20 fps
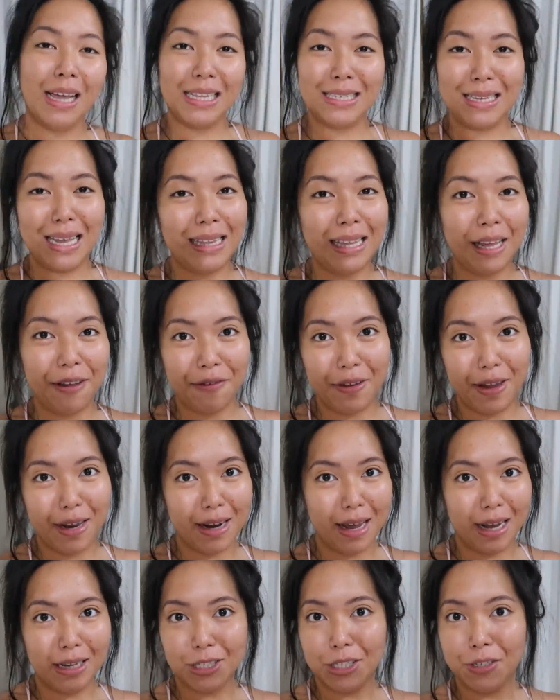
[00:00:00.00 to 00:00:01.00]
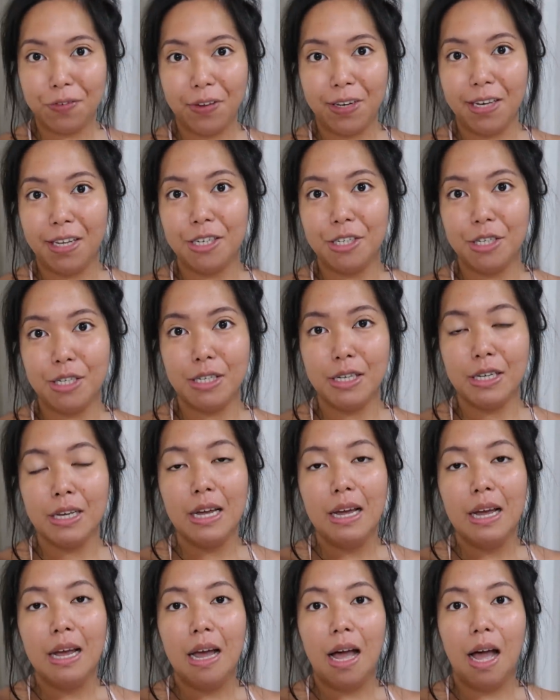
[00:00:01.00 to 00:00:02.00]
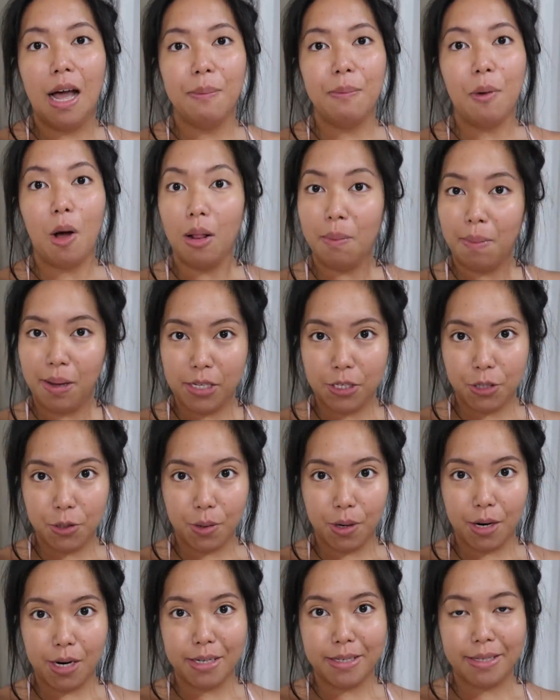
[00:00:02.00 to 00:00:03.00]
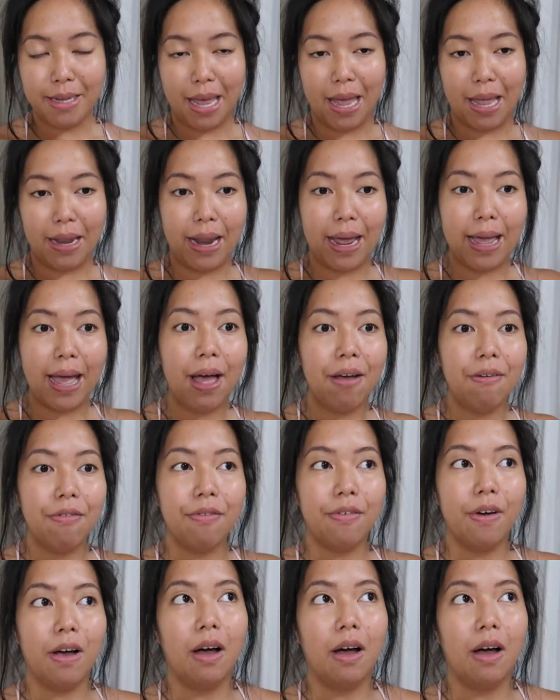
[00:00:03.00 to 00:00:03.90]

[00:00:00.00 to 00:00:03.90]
It's 11, I just finished all my chores, and I have